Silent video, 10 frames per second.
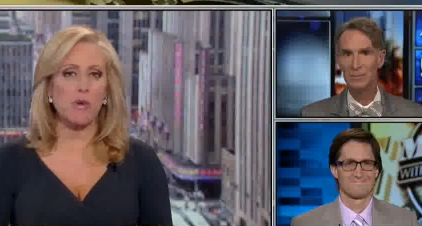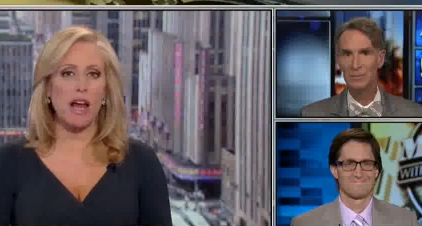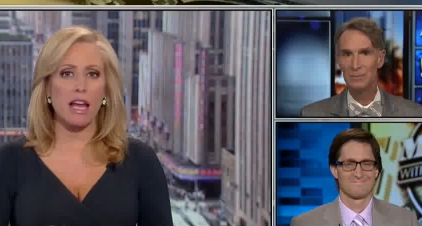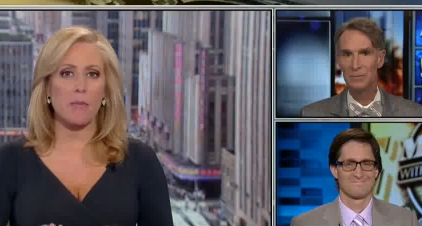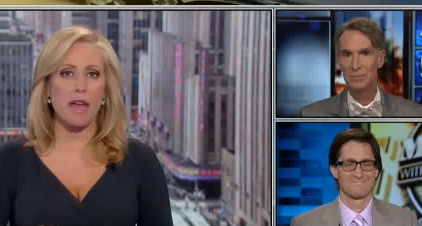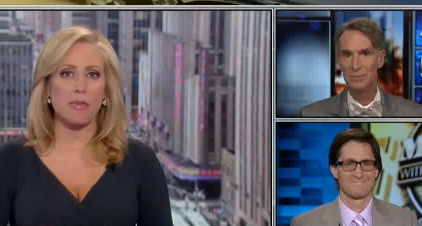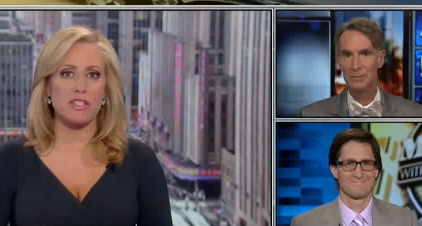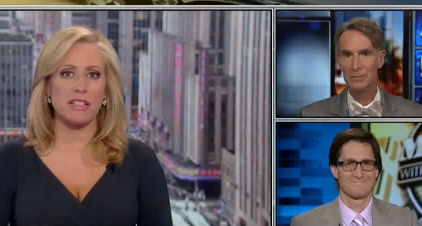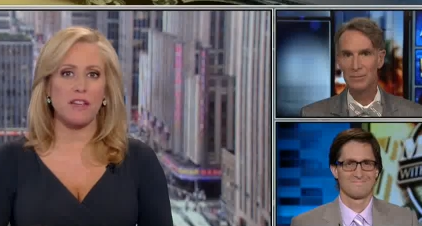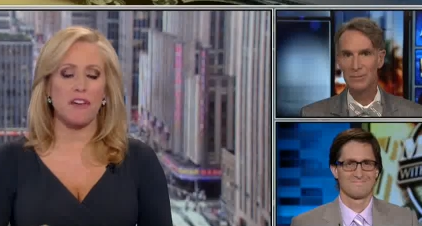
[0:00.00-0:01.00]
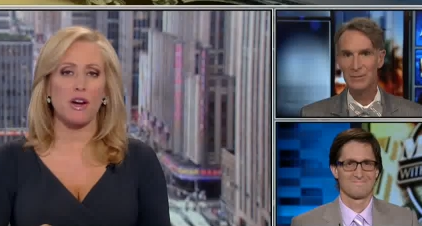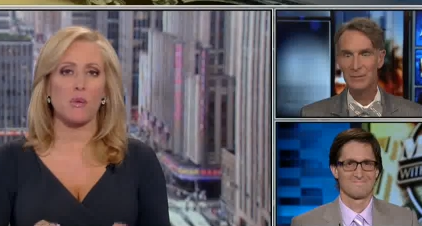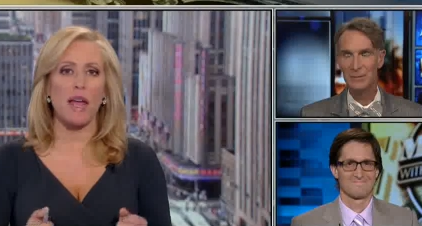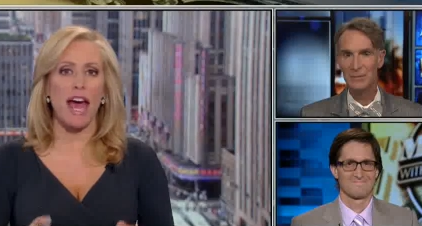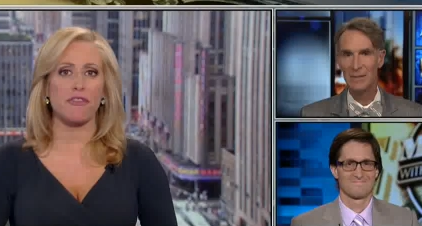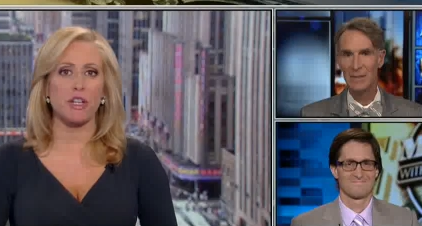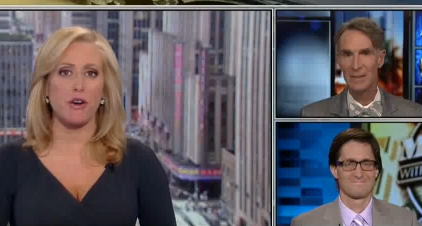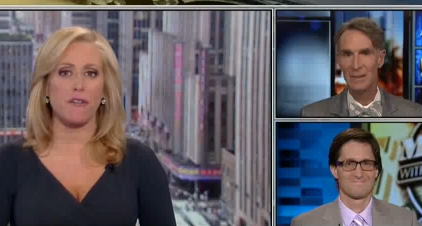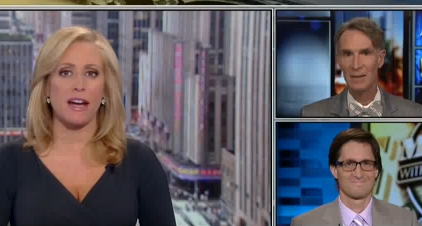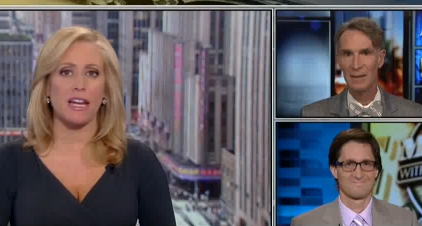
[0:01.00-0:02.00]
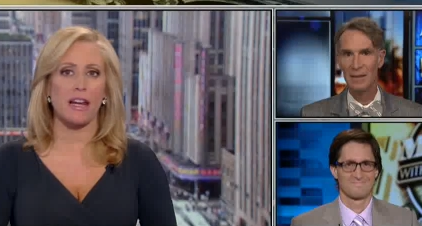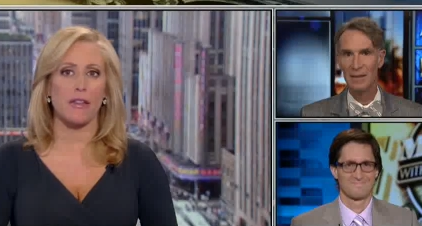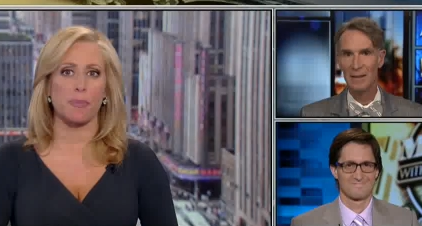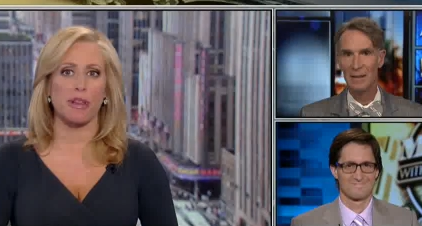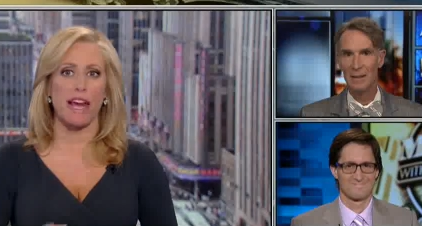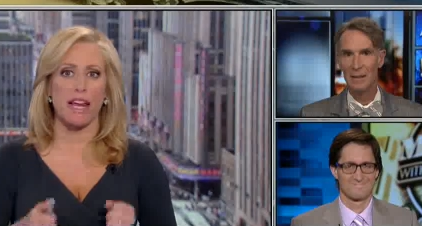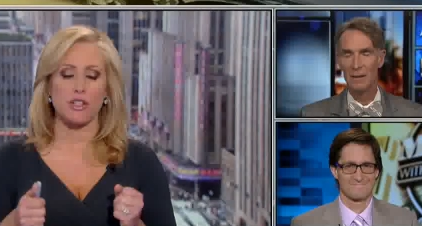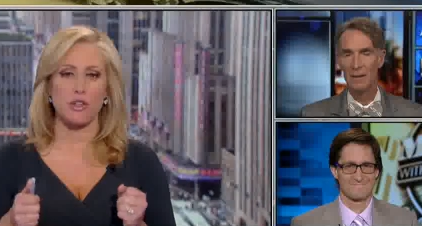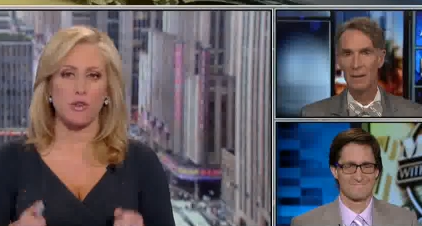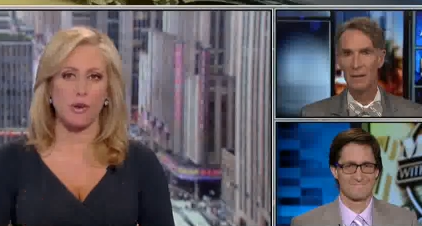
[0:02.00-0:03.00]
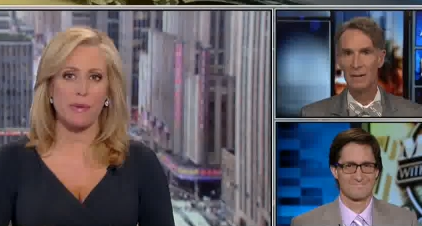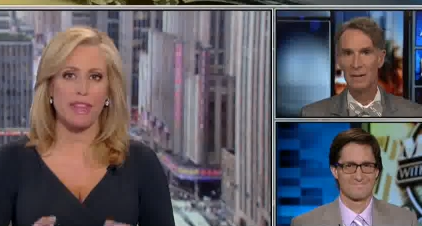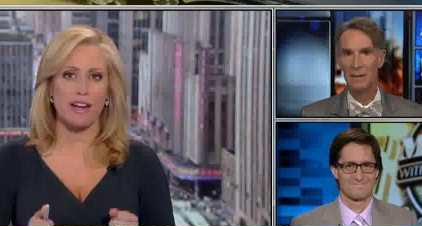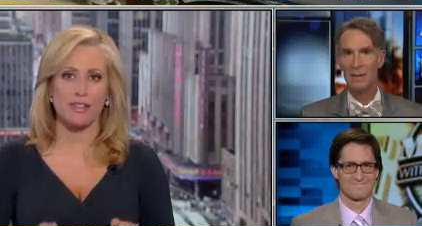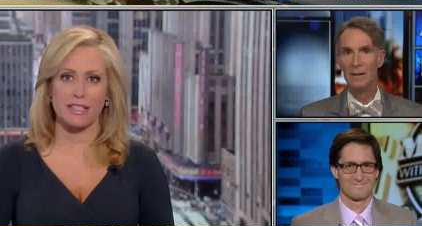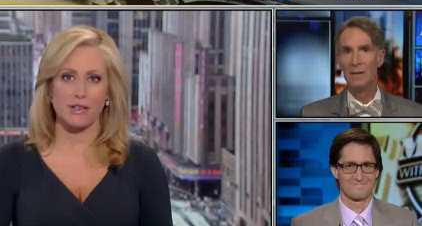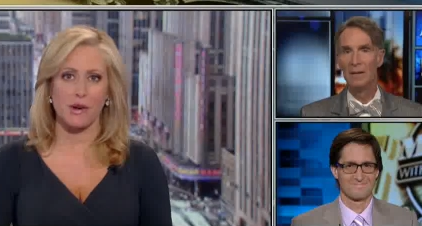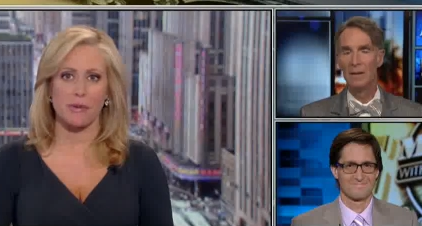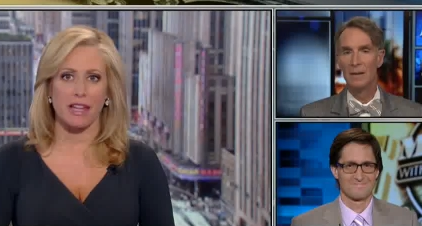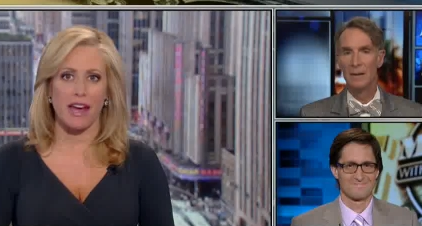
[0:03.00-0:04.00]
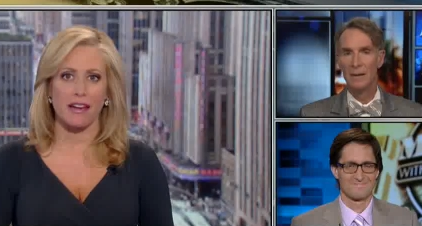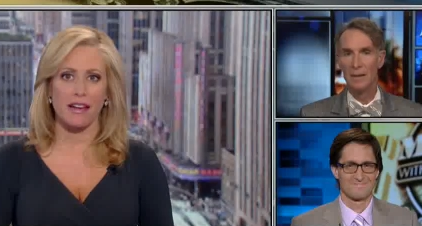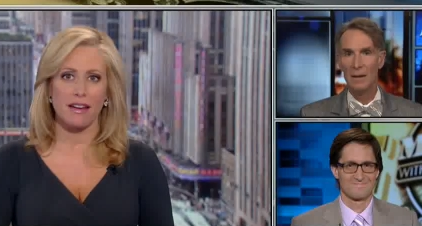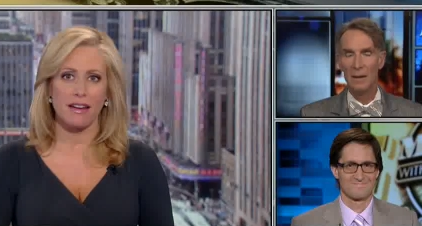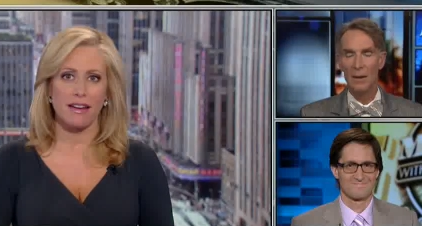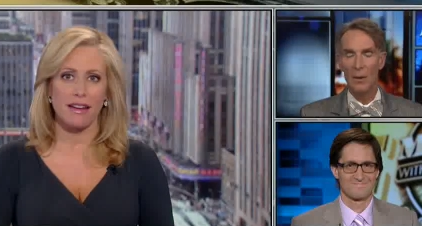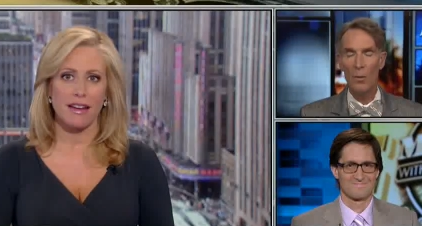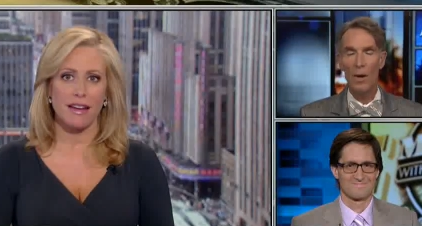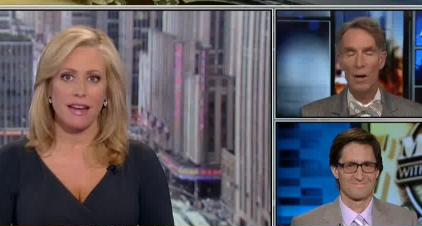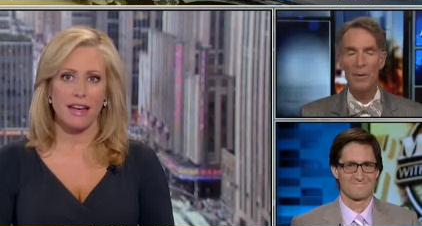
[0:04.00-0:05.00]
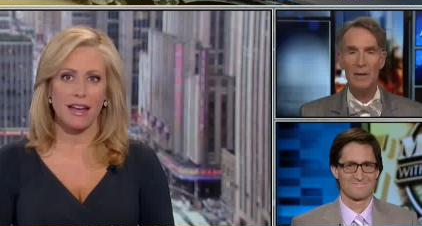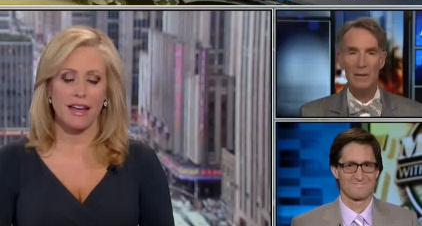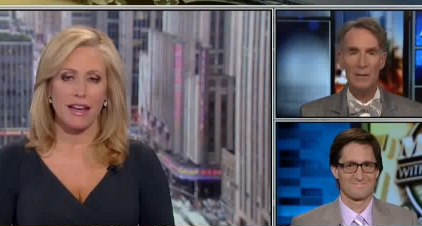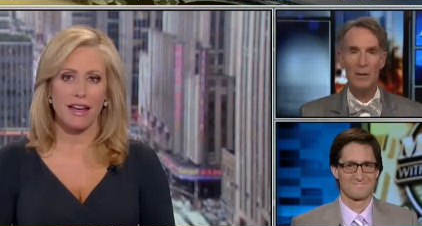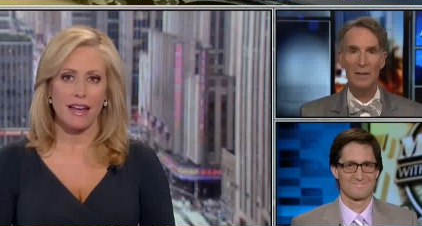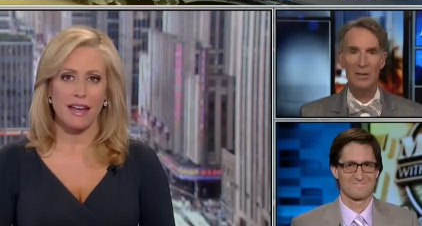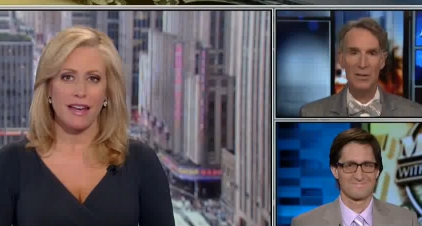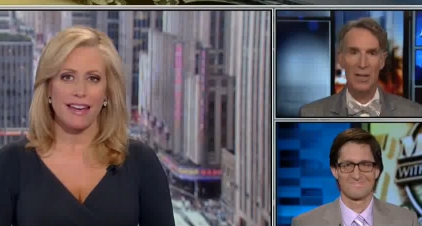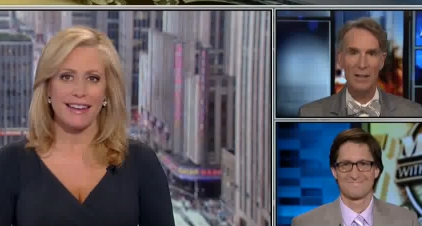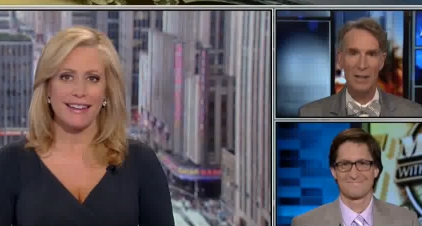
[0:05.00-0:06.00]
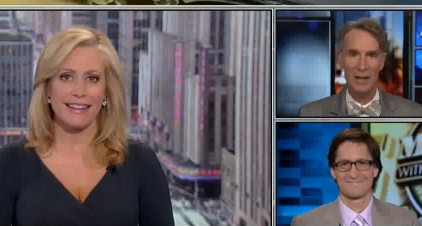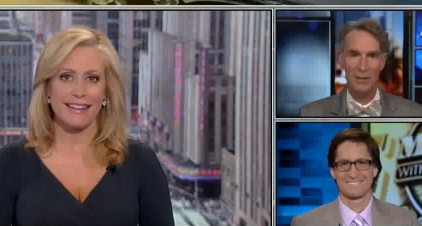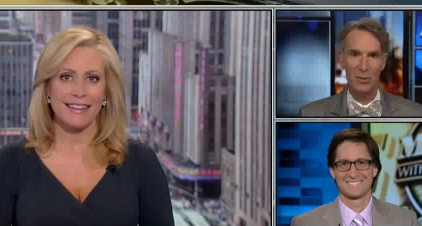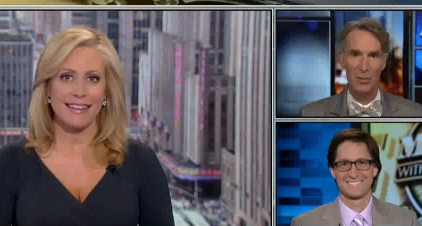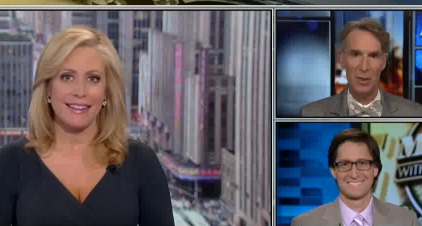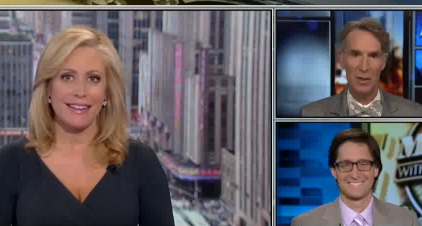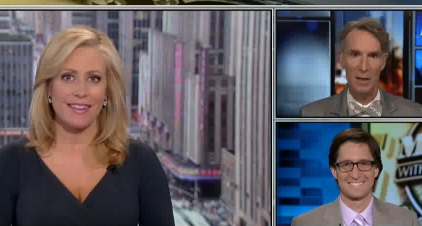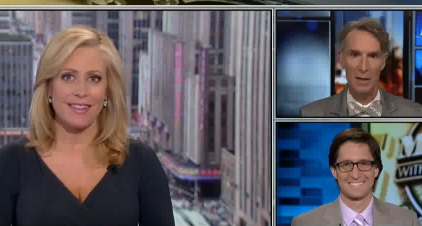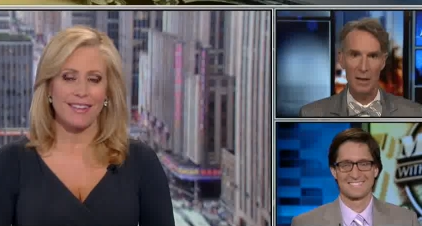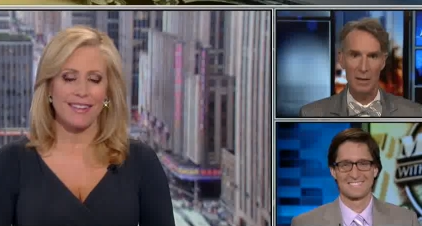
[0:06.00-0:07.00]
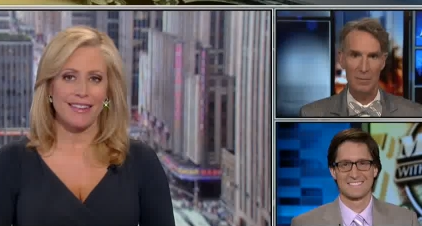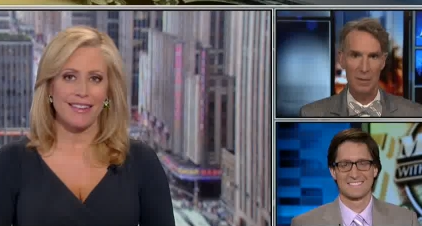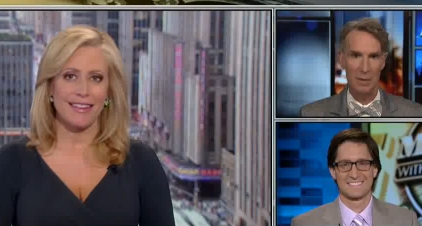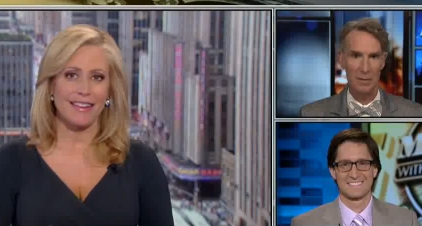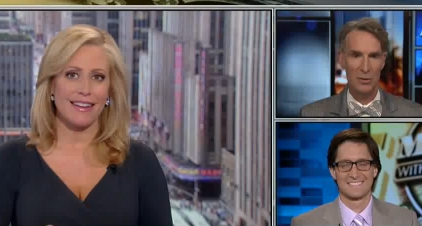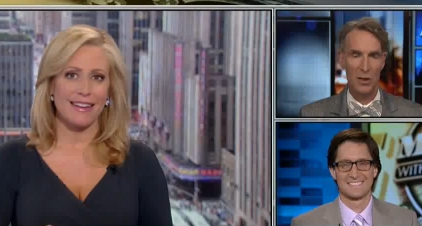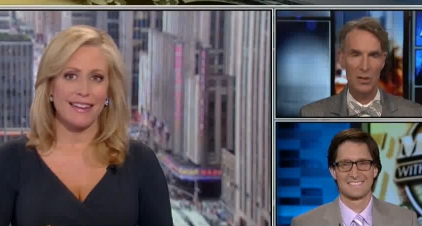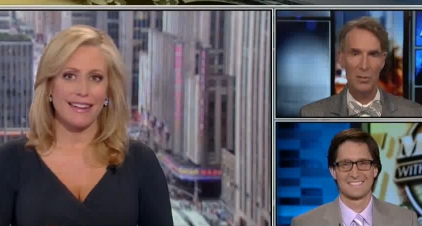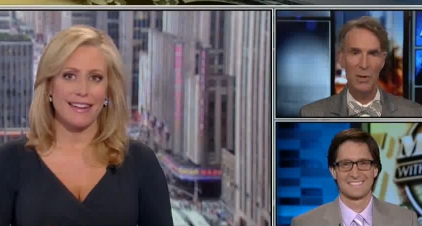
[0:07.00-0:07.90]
Speaker 1: we're not going to be able to live here and we have to go find another planet. Do you agree with that or disagree with that?
Speaker 2: Well, I mean, when the sun gets to be uh, starts to